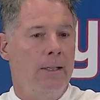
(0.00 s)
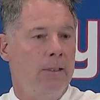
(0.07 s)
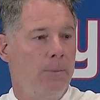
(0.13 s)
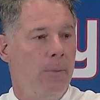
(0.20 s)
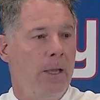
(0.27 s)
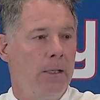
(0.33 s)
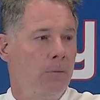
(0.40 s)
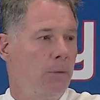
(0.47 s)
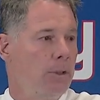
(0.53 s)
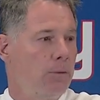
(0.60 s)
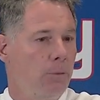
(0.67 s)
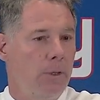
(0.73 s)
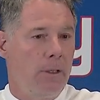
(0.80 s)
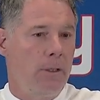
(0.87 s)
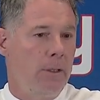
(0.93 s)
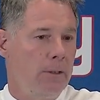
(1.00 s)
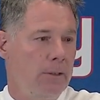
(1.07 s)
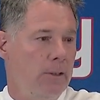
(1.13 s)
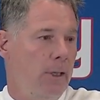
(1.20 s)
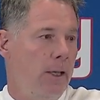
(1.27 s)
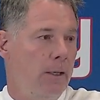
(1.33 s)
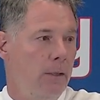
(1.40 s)
expect what's written and
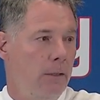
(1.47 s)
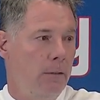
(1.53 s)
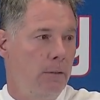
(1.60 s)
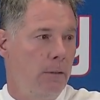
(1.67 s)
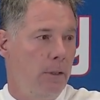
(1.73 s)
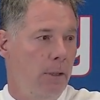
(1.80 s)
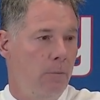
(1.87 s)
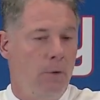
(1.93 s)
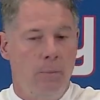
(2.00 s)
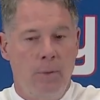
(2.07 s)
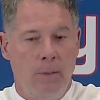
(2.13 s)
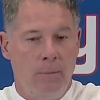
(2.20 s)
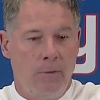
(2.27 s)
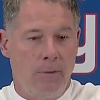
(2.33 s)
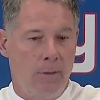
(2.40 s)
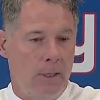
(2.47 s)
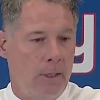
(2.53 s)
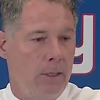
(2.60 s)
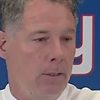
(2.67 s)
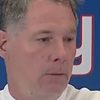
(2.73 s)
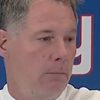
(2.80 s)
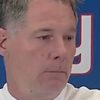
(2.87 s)
said and what people
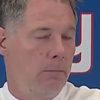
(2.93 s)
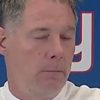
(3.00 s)
think.